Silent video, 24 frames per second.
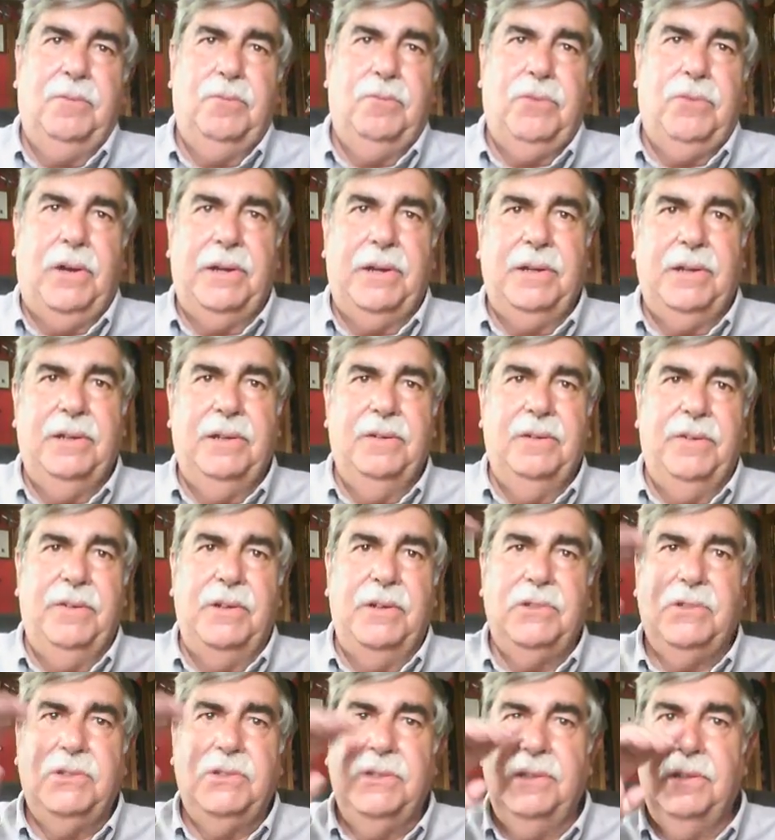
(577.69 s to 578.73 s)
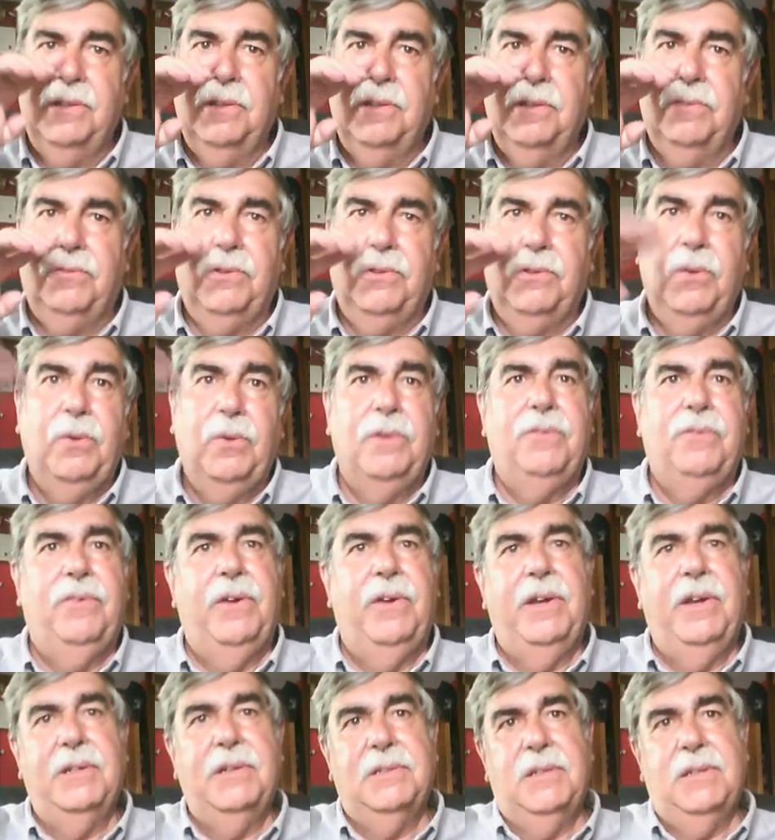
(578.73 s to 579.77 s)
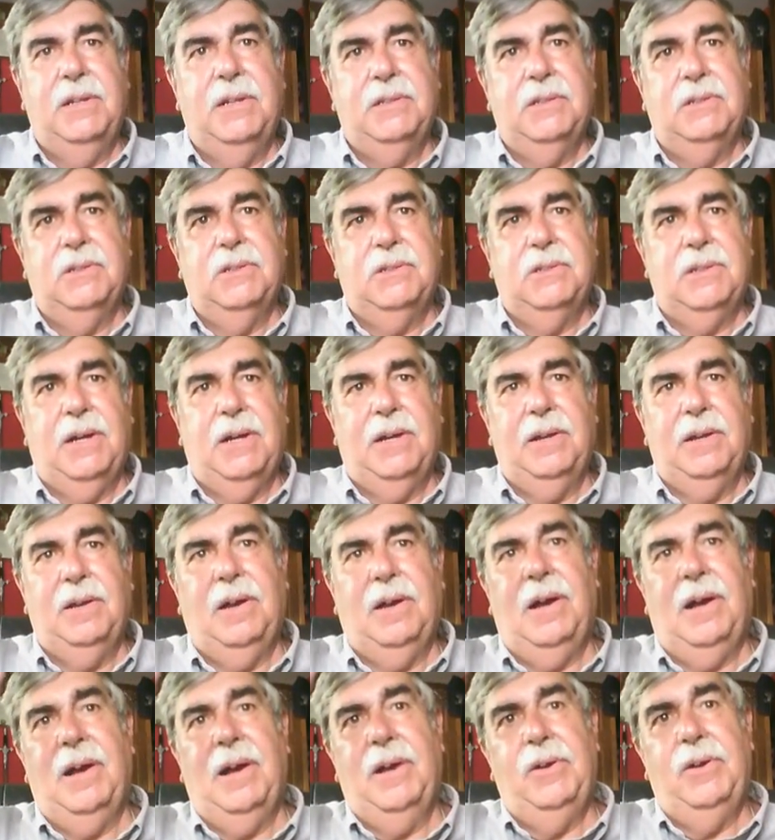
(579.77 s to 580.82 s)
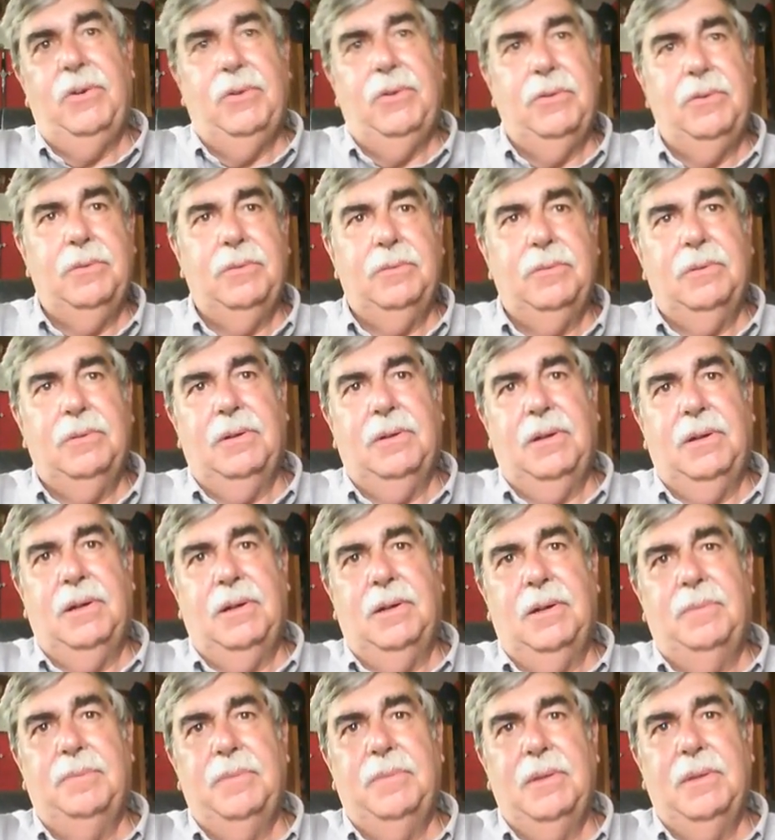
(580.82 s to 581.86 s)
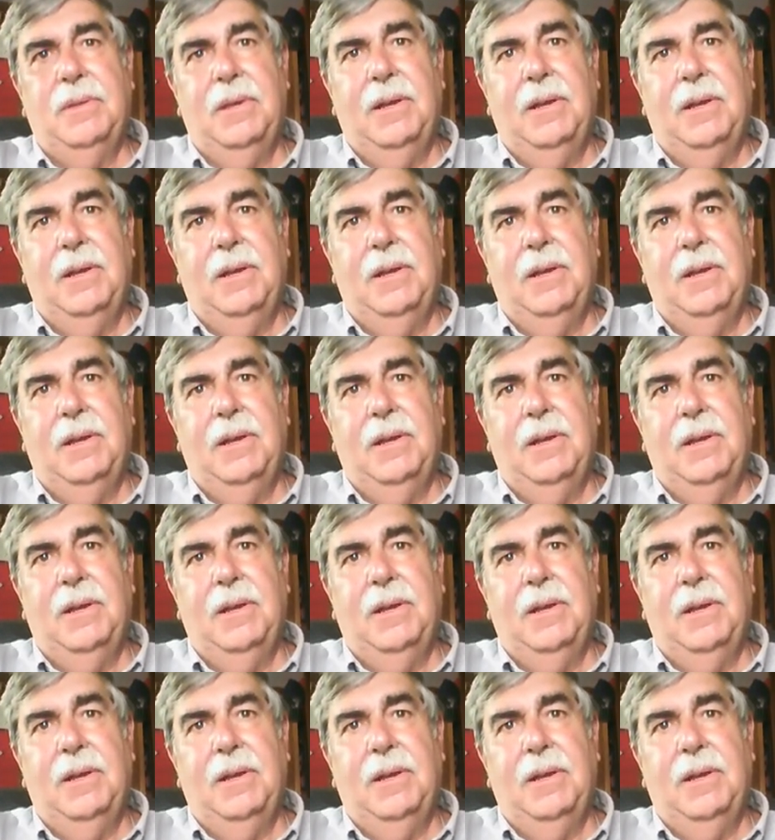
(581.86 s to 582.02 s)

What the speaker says: Product innovation in the fluid phase tends to start higher, and